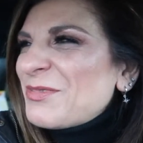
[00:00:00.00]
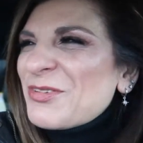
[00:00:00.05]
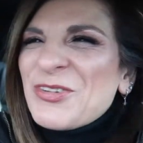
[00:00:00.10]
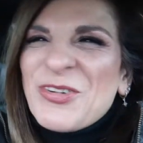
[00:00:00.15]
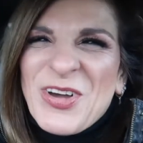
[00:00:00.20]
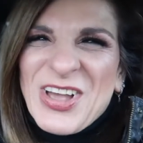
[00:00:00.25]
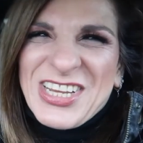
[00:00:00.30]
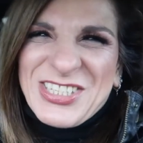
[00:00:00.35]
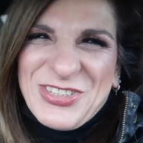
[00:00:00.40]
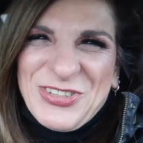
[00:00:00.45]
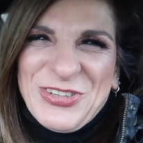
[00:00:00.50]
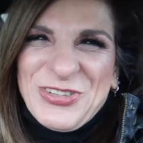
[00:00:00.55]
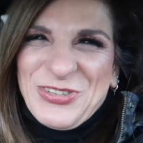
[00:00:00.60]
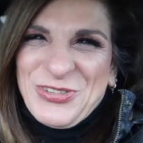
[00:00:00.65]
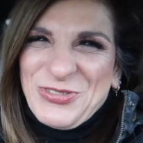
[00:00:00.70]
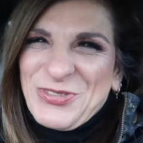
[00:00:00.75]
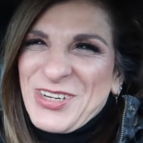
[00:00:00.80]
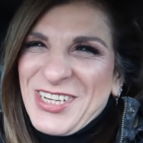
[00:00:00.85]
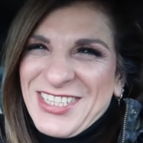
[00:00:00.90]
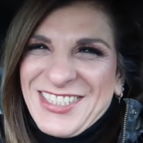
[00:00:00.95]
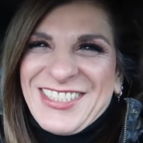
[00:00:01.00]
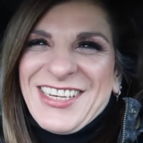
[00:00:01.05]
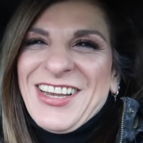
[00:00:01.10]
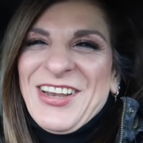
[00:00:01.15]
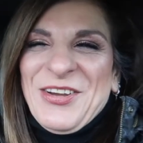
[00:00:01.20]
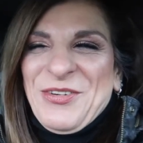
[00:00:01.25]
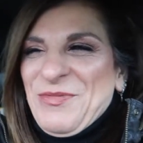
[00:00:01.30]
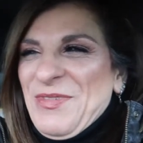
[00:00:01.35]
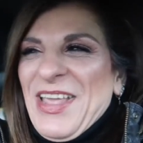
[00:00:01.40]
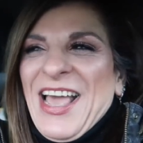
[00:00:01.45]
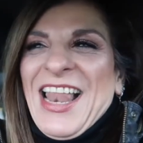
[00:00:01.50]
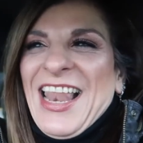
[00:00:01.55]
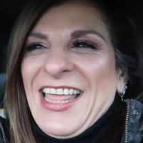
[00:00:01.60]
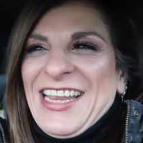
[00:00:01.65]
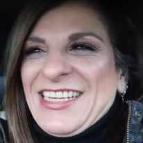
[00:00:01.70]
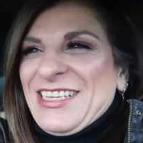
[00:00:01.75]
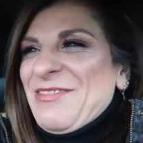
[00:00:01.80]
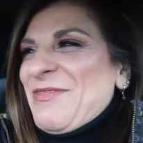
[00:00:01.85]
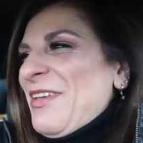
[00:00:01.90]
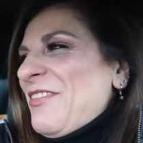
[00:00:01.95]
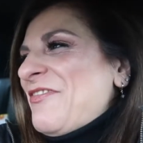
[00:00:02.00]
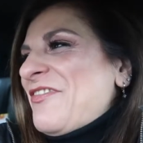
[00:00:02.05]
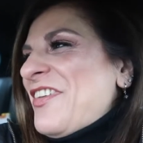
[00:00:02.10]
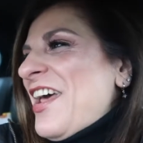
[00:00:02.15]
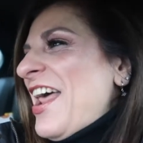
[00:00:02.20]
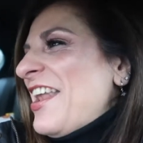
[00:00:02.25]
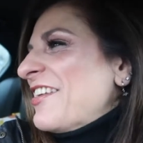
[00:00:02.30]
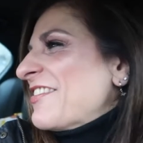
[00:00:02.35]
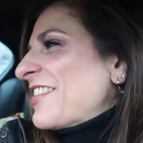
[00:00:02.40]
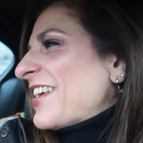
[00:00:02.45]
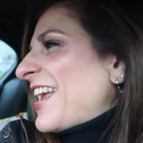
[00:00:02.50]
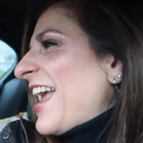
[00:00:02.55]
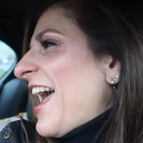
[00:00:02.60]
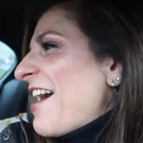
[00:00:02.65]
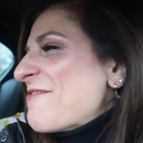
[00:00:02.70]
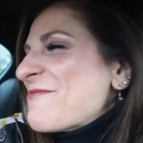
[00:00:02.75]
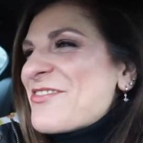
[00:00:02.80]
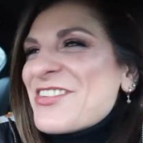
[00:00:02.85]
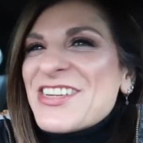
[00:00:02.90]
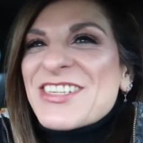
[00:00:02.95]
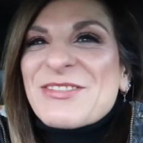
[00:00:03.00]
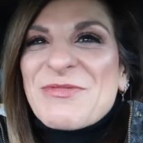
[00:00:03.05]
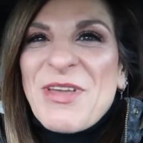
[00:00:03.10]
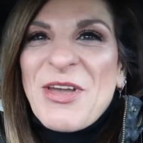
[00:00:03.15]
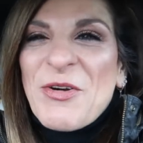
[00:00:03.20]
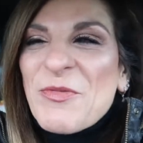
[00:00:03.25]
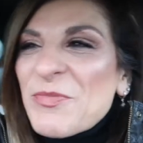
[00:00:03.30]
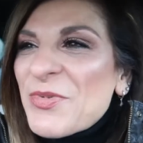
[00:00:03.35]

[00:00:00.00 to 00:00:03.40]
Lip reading: Well, not as usual, because you know me, I like to be in front of the camera as well.